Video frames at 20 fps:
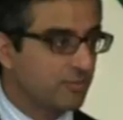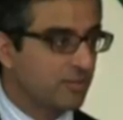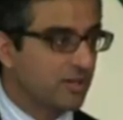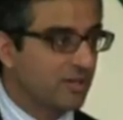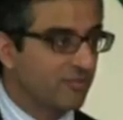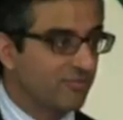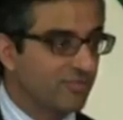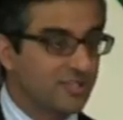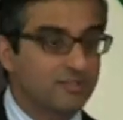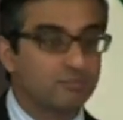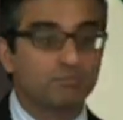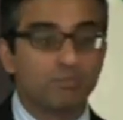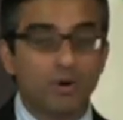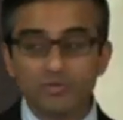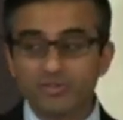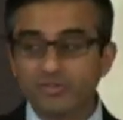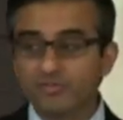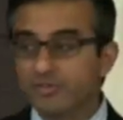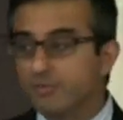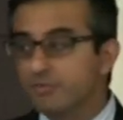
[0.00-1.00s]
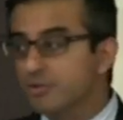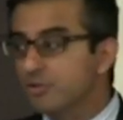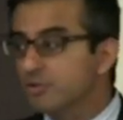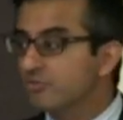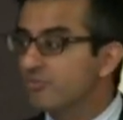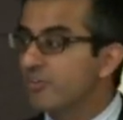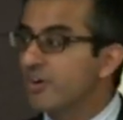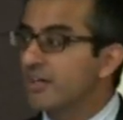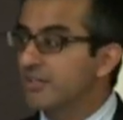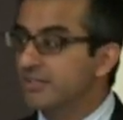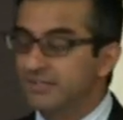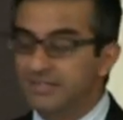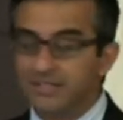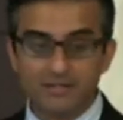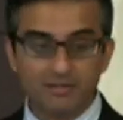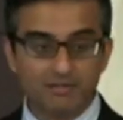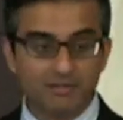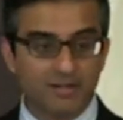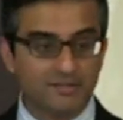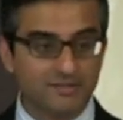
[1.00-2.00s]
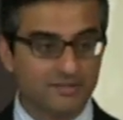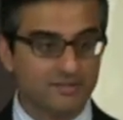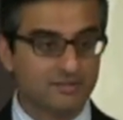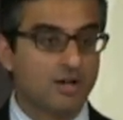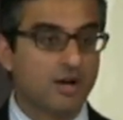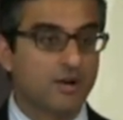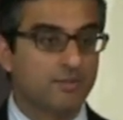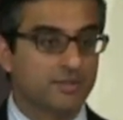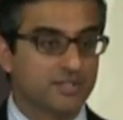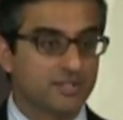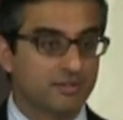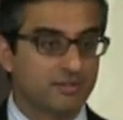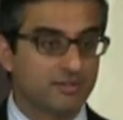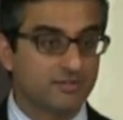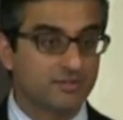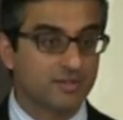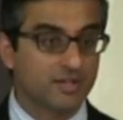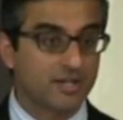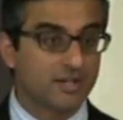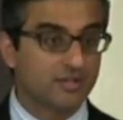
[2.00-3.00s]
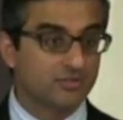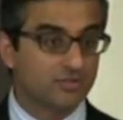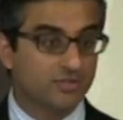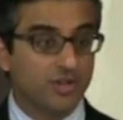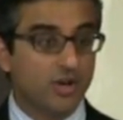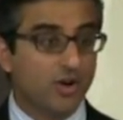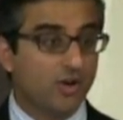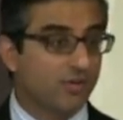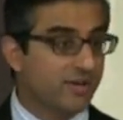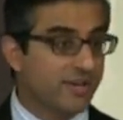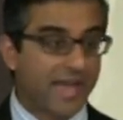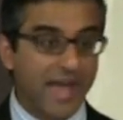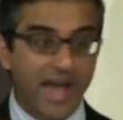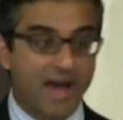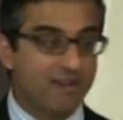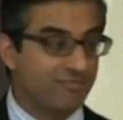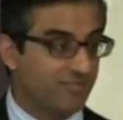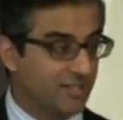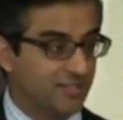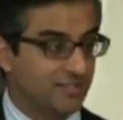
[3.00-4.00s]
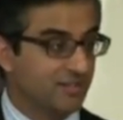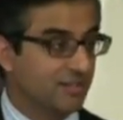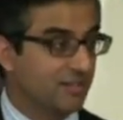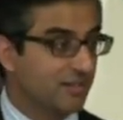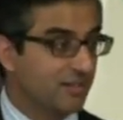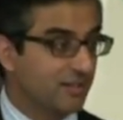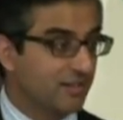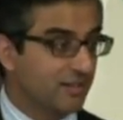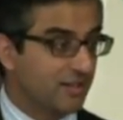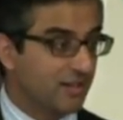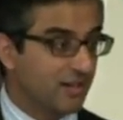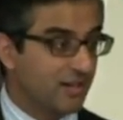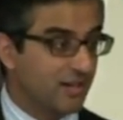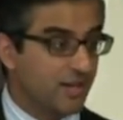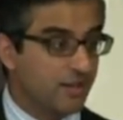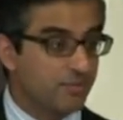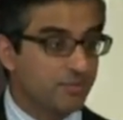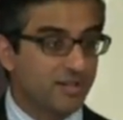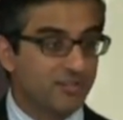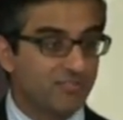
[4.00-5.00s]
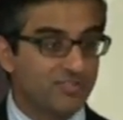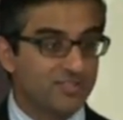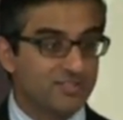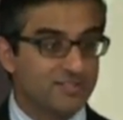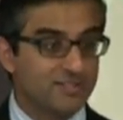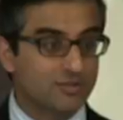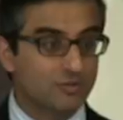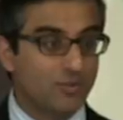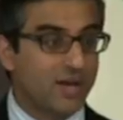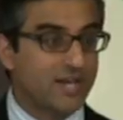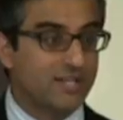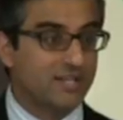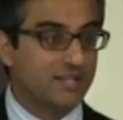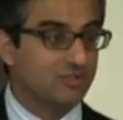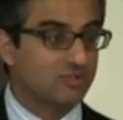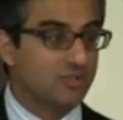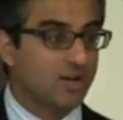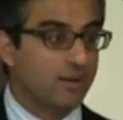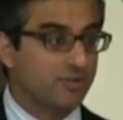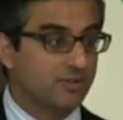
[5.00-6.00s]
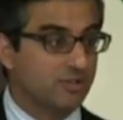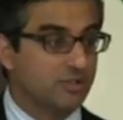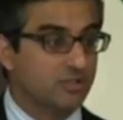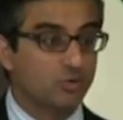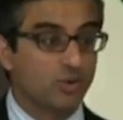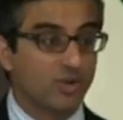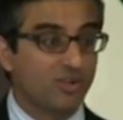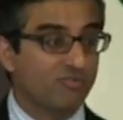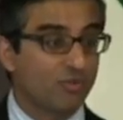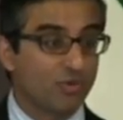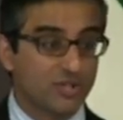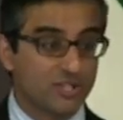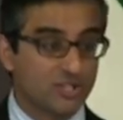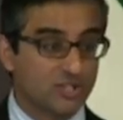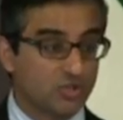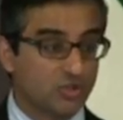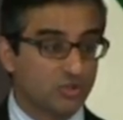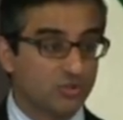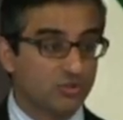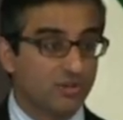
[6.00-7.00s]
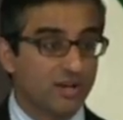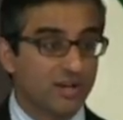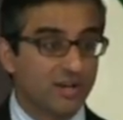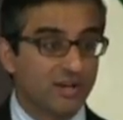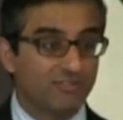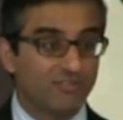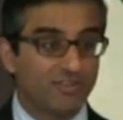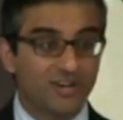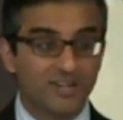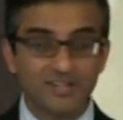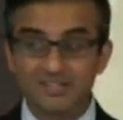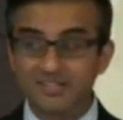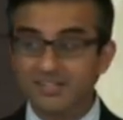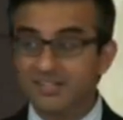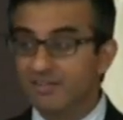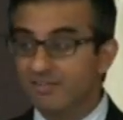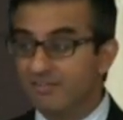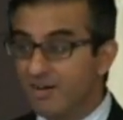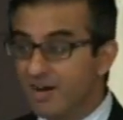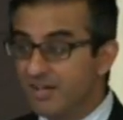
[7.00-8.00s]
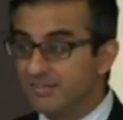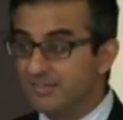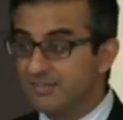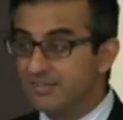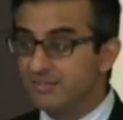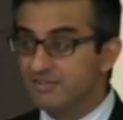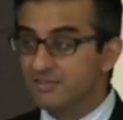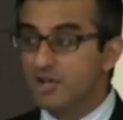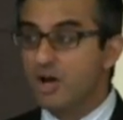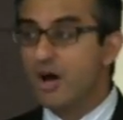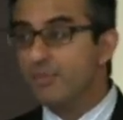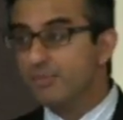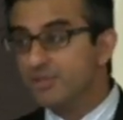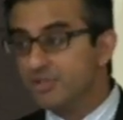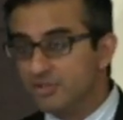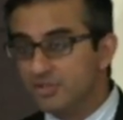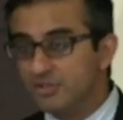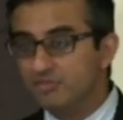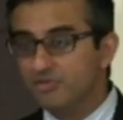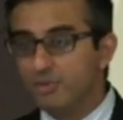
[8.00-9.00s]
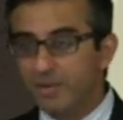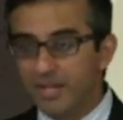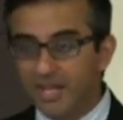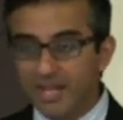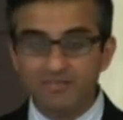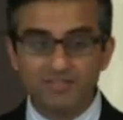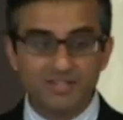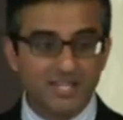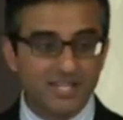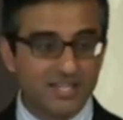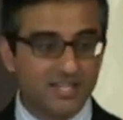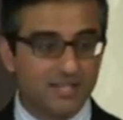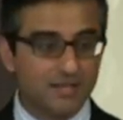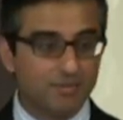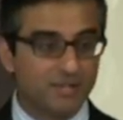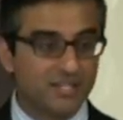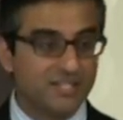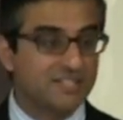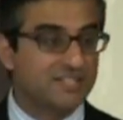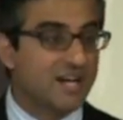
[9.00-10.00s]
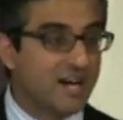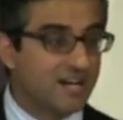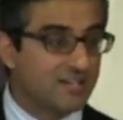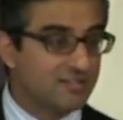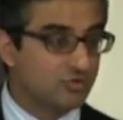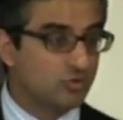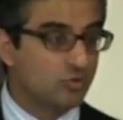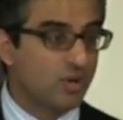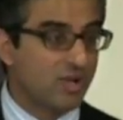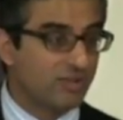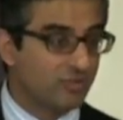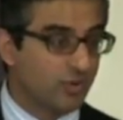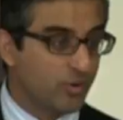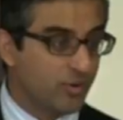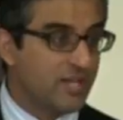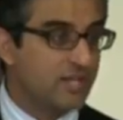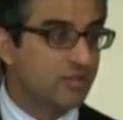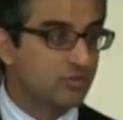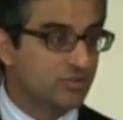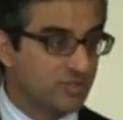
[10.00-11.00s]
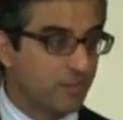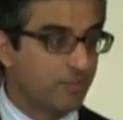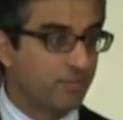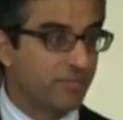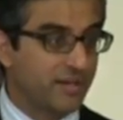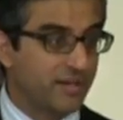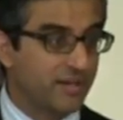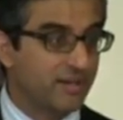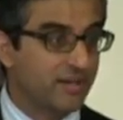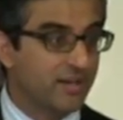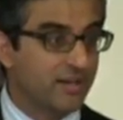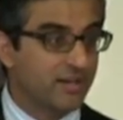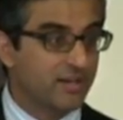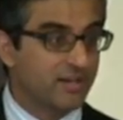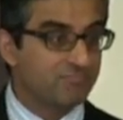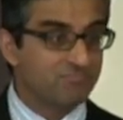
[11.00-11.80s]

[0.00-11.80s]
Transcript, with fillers: for Ibn Nafis, both of them use Fakhruddin al-Razi's commentaries. So they already have it. Uh, Ibn Nafis is writing his commentary in 1242. Fakhruddin al-Razi's commentary is from 1180, but he dies 1208 or something.